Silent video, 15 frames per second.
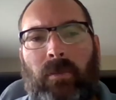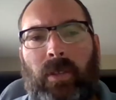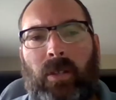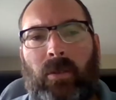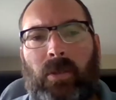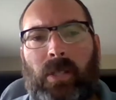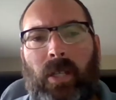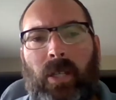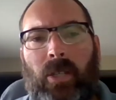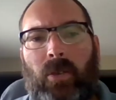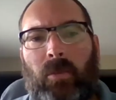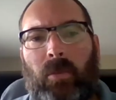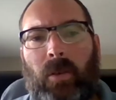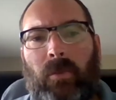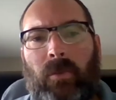if there was any
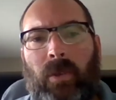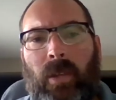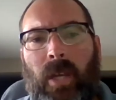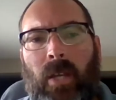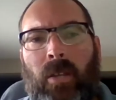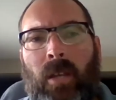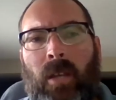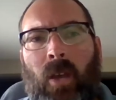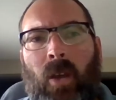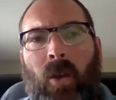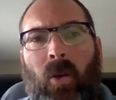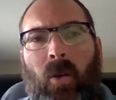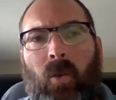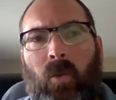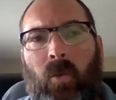treatment for that.
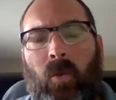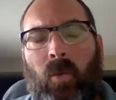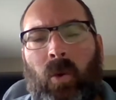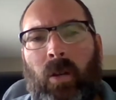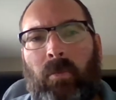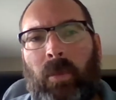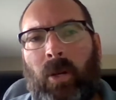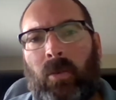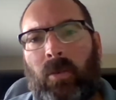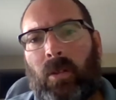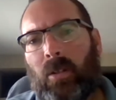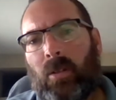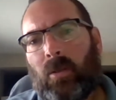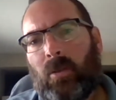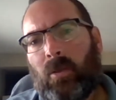What about
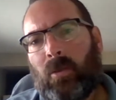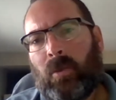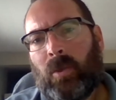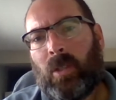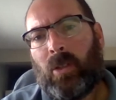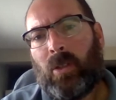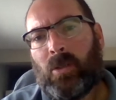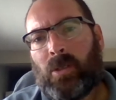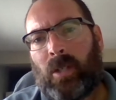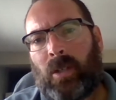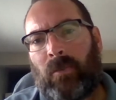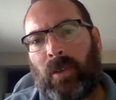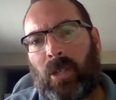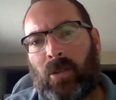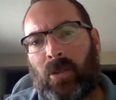would those
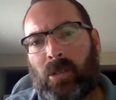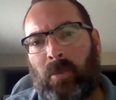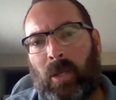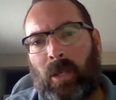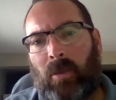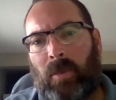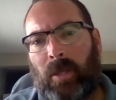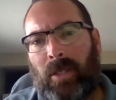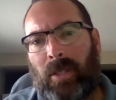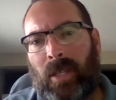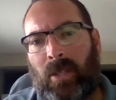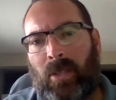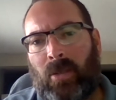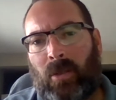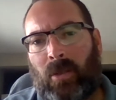individuals be a
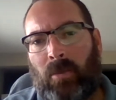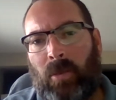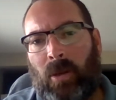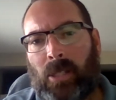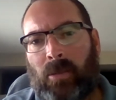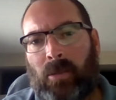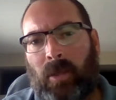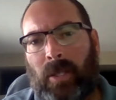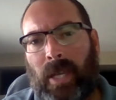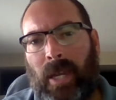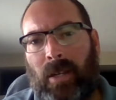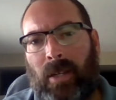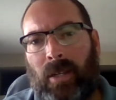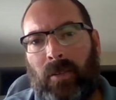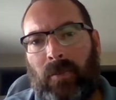potential or possible
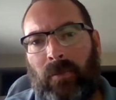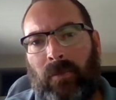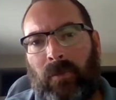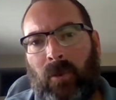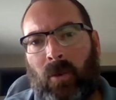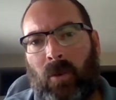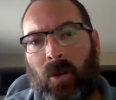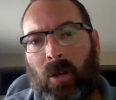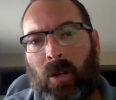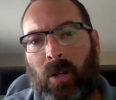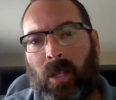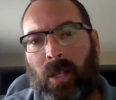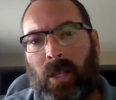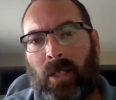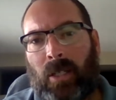candidate for
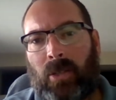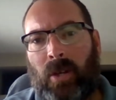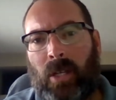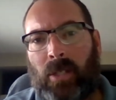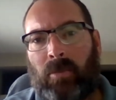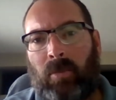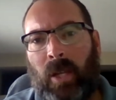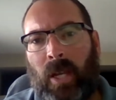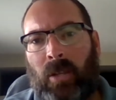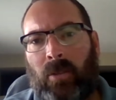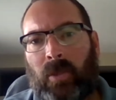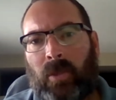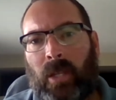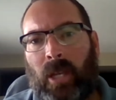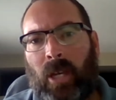a lung transplant?
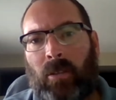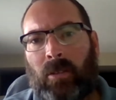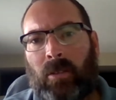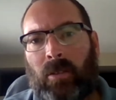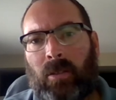Would that